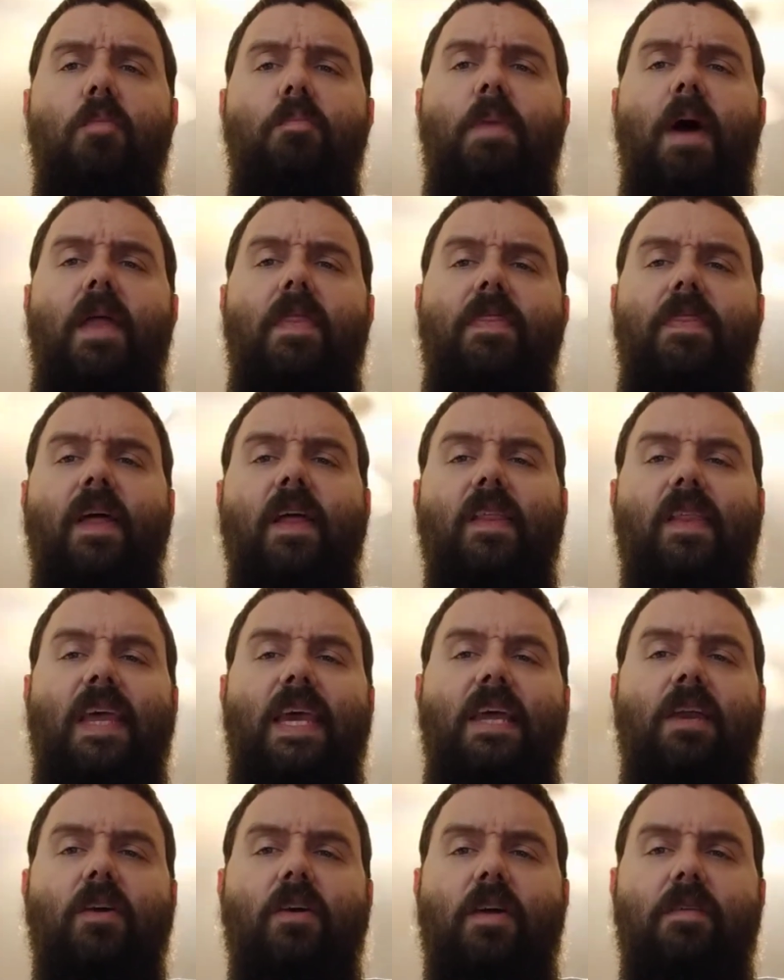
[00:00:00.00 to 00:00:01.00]
But the
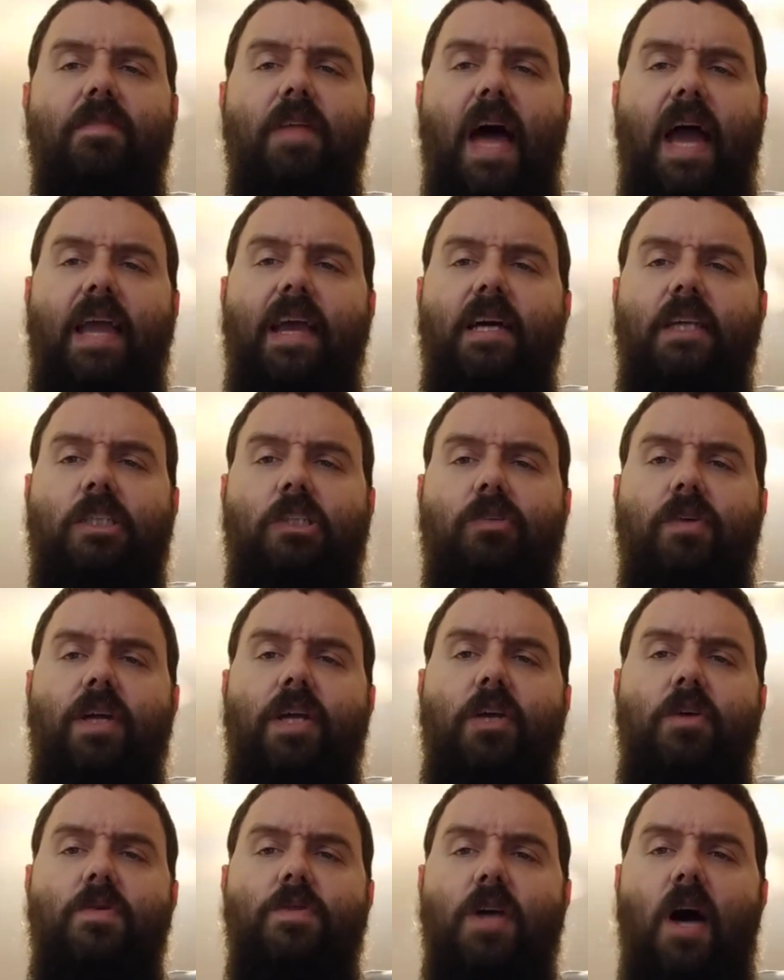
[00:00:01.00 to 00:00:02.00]
leader of that
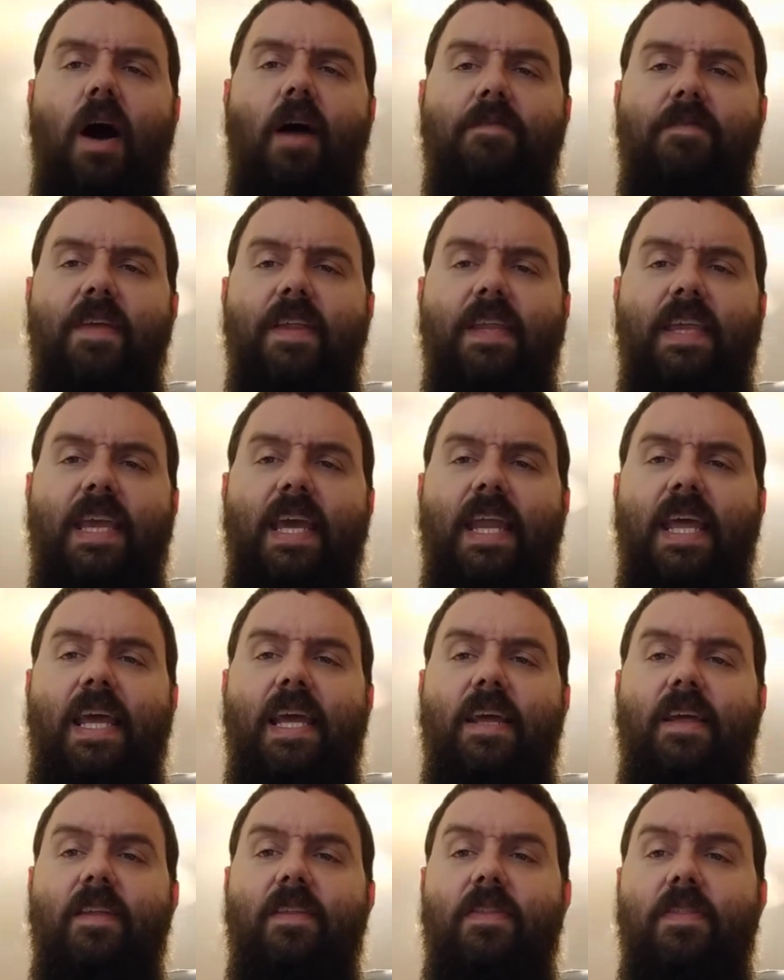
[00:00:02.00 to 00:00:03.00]
country, who's often
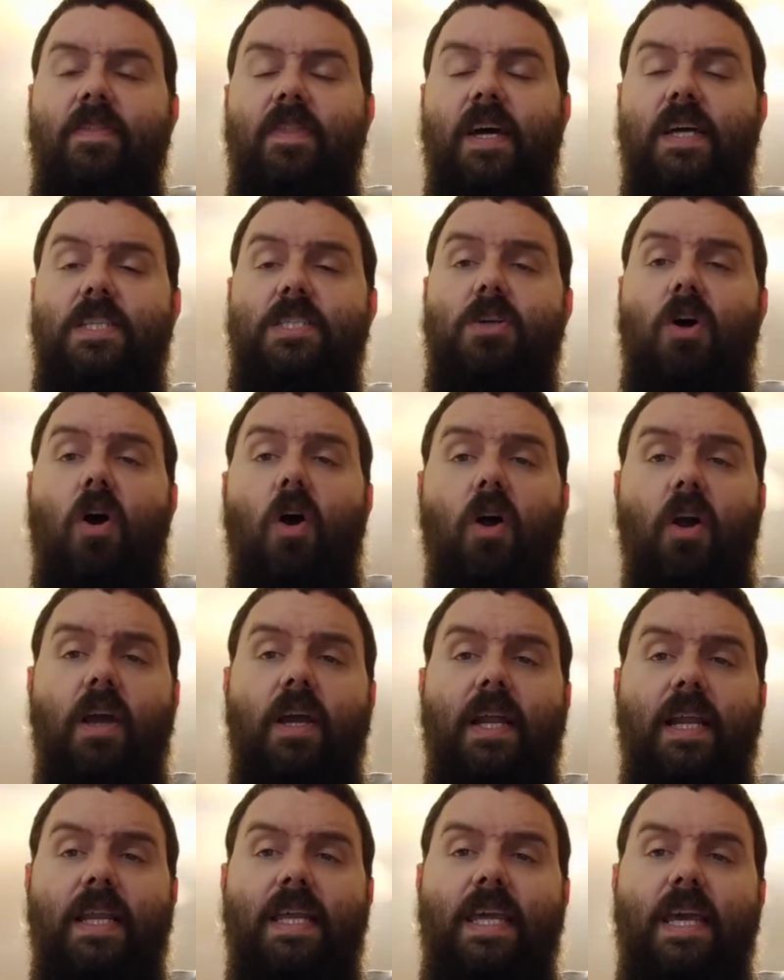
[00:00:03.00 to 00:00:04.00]
getting the
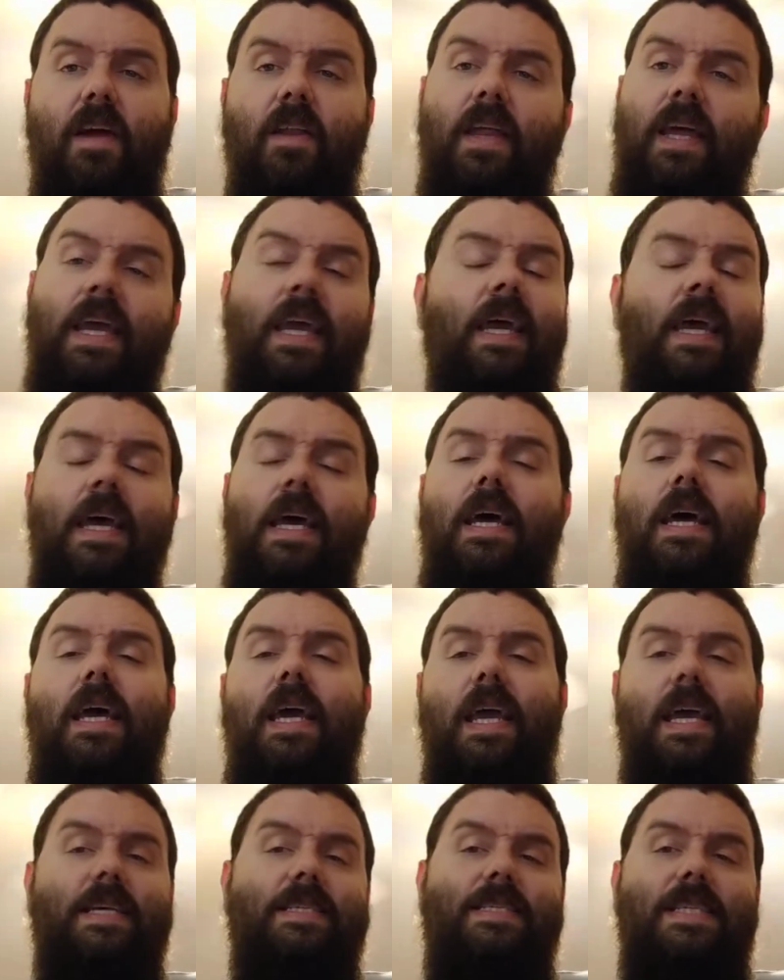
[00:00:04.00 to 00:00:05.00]
targeted killing,
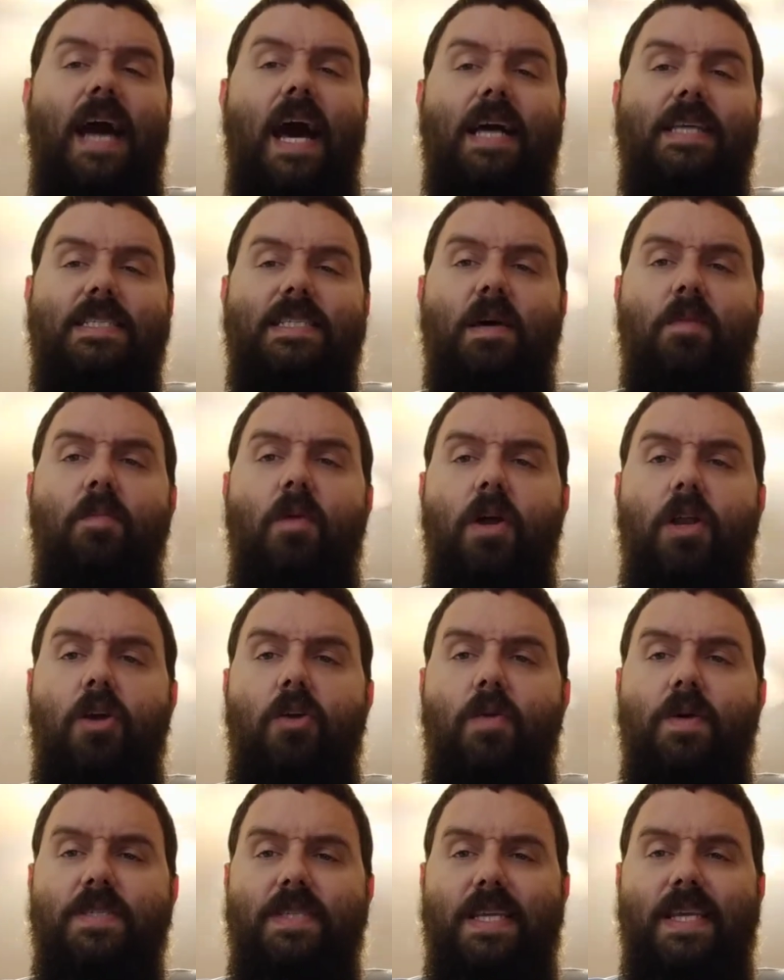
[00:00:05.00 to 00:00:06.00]
is not someone
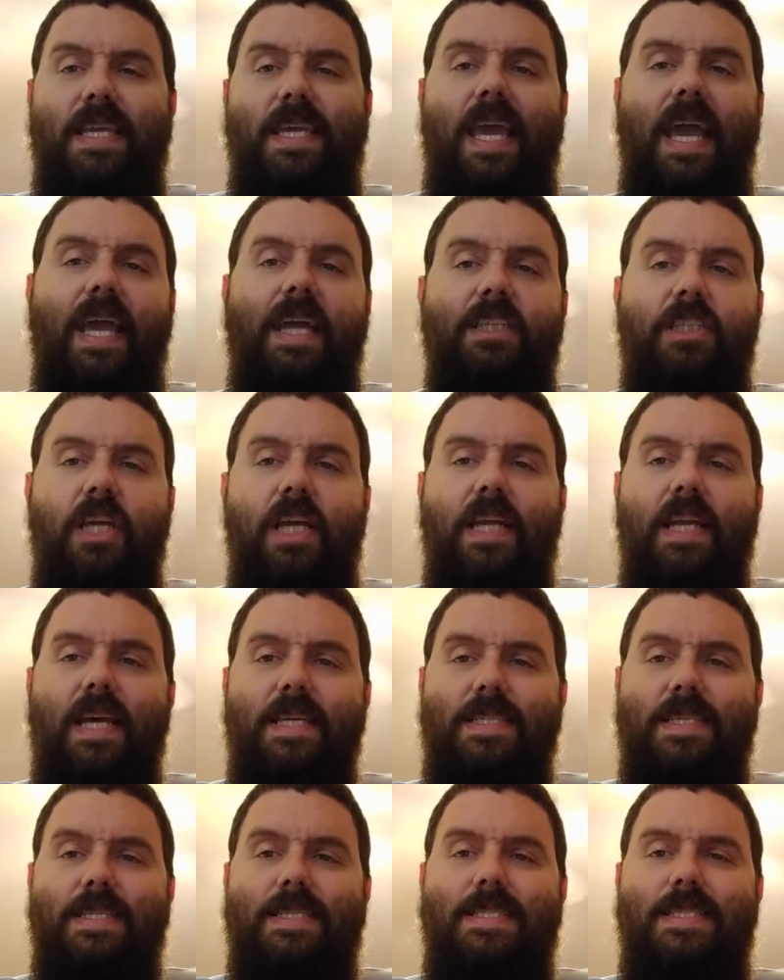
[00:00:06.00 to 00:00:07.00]
who is engaging
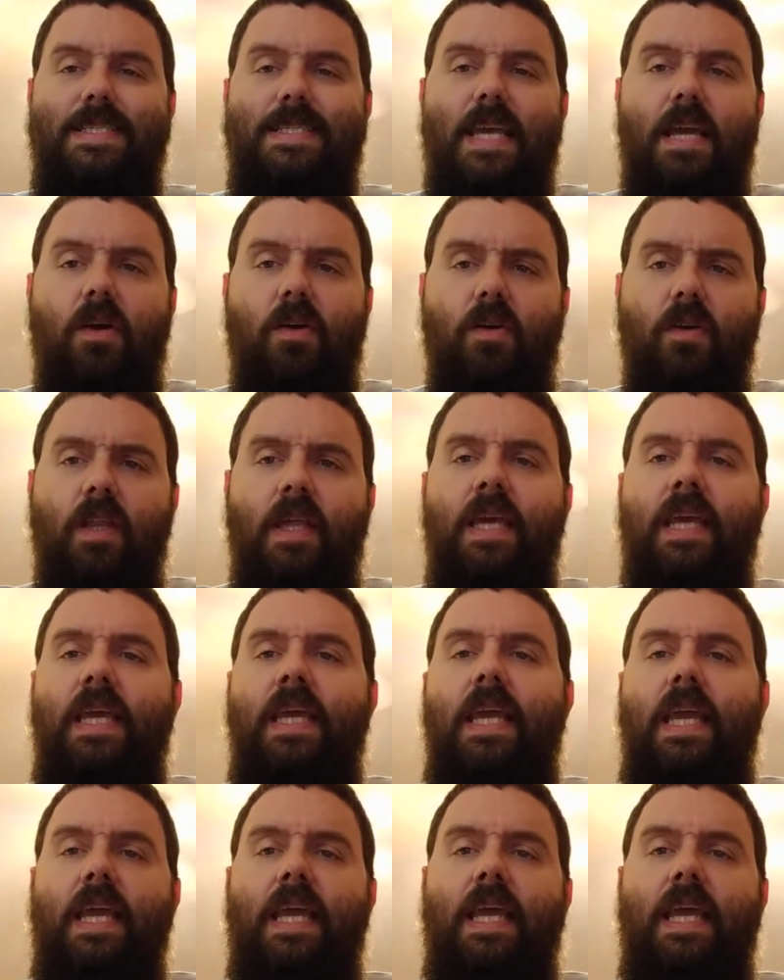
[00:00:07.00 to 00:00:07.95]
necessarily